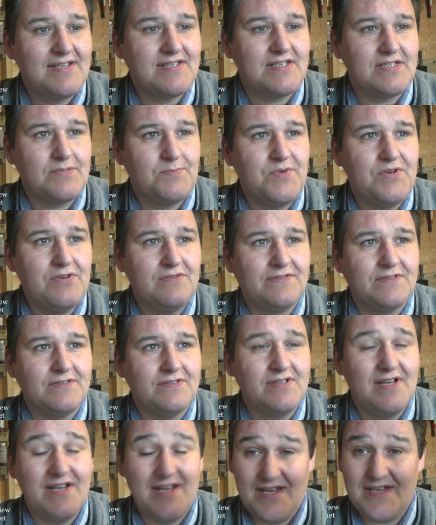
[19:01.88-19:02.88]
is, it's
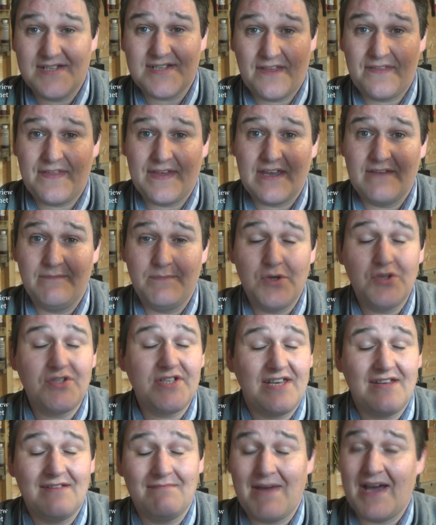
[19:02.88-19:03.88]
beautiful. It is a thing of
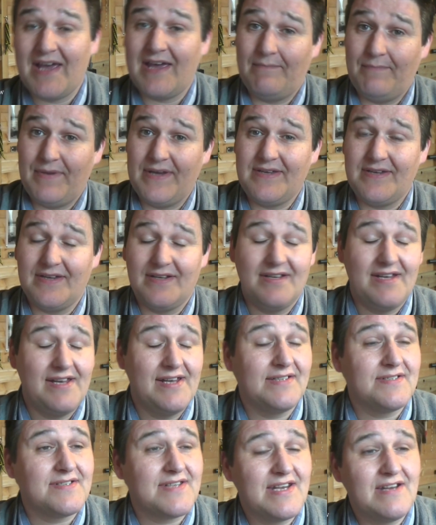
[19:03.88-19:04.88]
beauty, in my opinion,
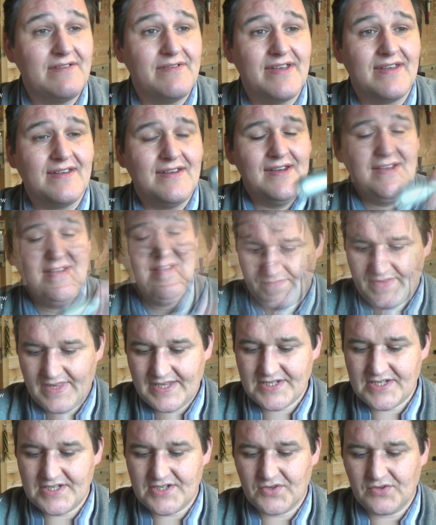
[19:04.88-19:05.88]
it is anyway.
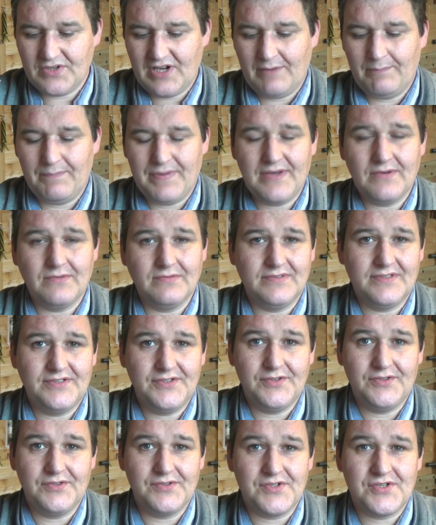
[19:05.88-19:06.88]
This is going to appeal
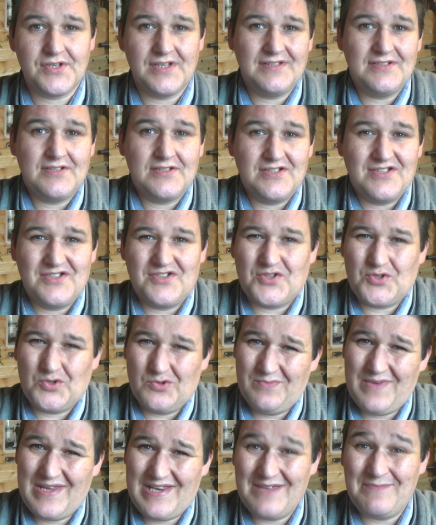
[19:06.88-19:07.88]
to so
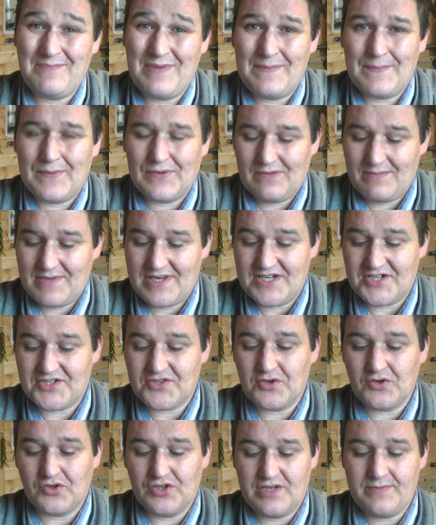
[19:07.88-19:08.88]
many people. I mean, it's
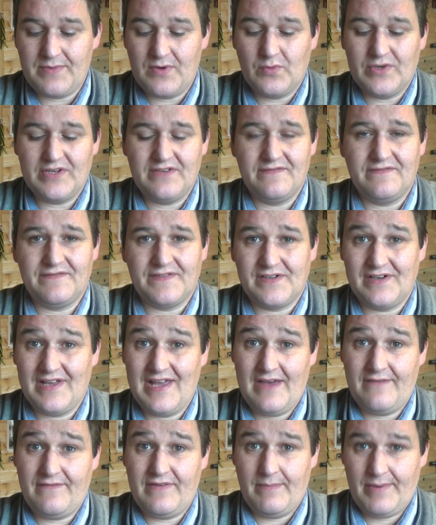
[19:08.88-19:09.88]
not going to be one for
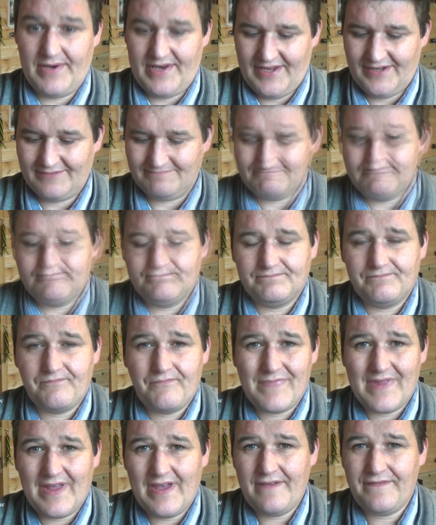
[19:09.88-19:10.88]
everybody.
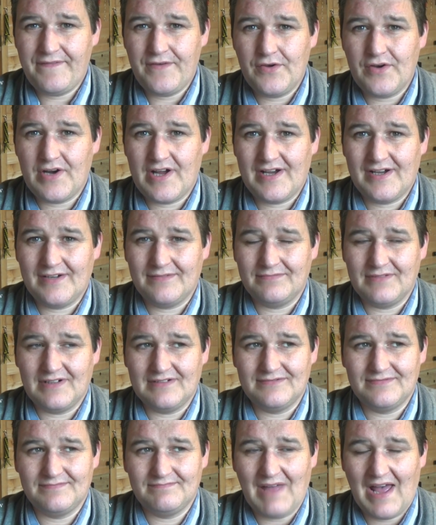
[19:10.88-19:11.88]
If you're a,
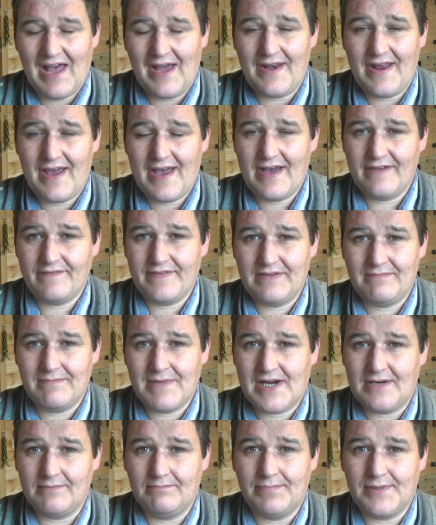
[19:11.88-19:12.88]
an avid
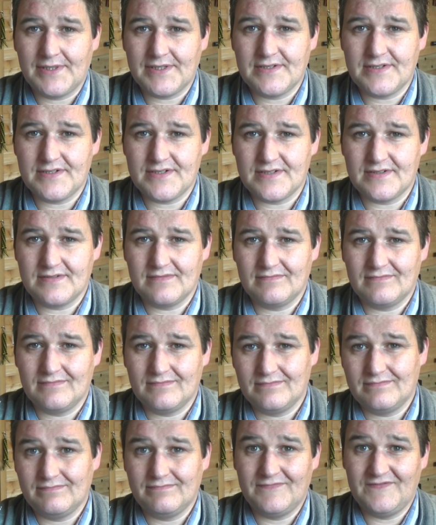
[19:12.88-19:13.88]
Mark Bugs'
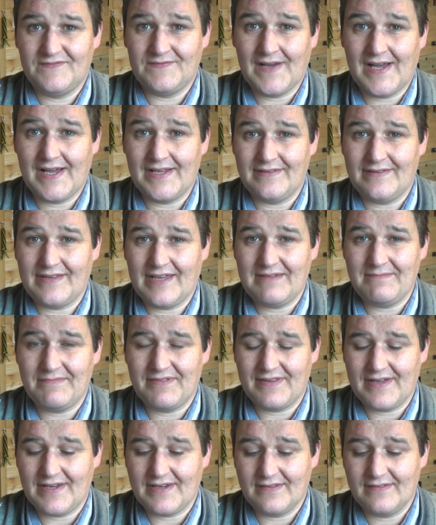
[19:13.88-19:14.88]
fan type
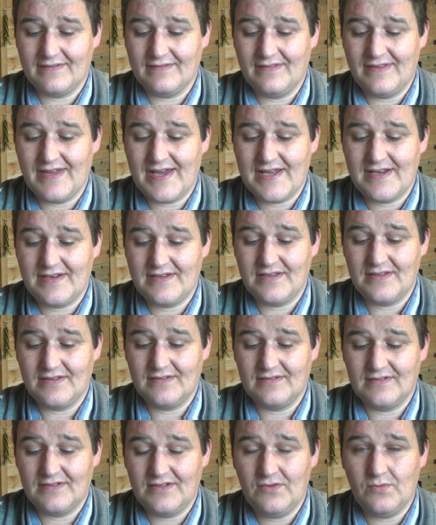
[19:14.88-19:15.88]
thing, then
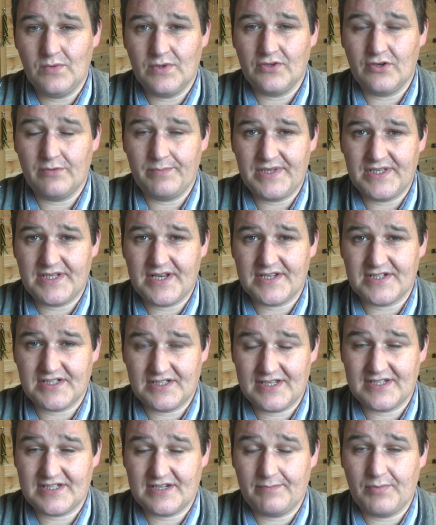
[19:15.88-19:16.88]
you will not be dis
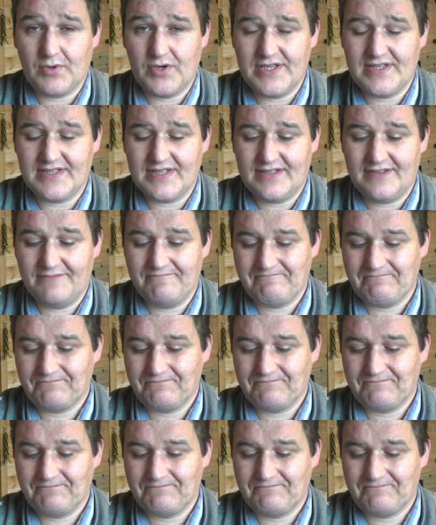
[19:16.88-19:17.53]
disappointed.